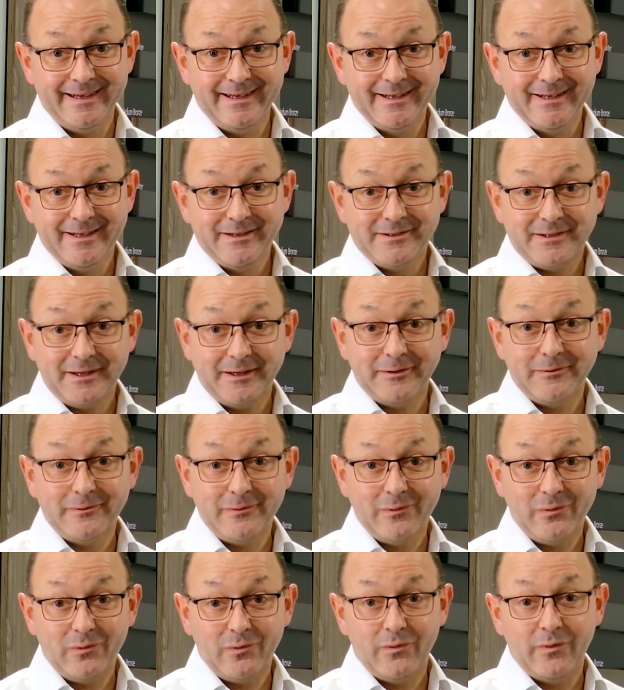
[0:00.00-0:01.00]
So,
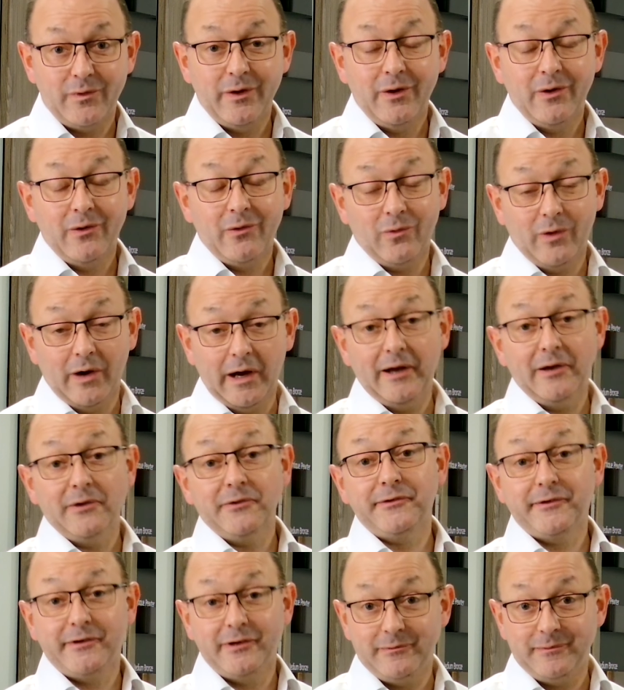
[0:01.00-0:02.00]
what else
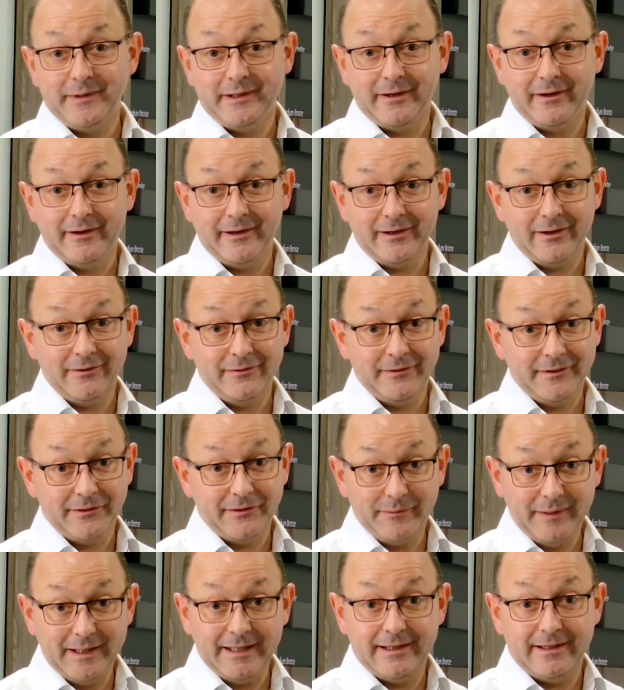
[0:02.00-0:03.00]
could be going on that's
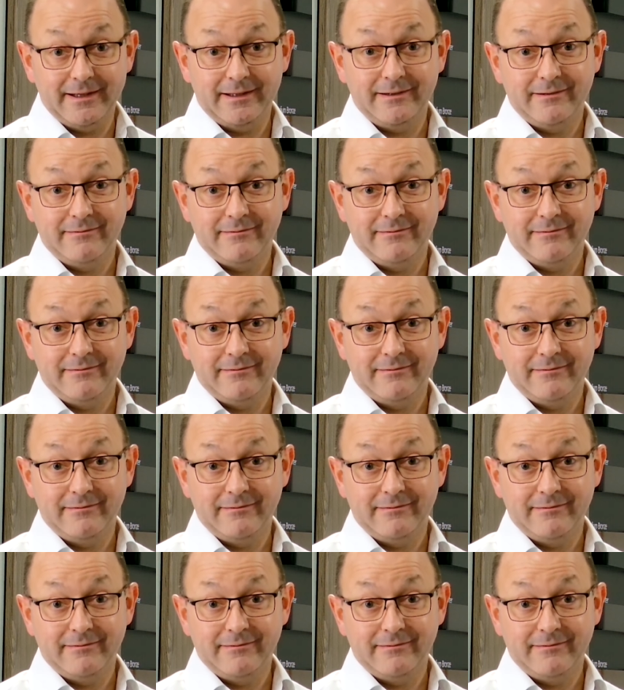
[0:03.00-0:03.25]
making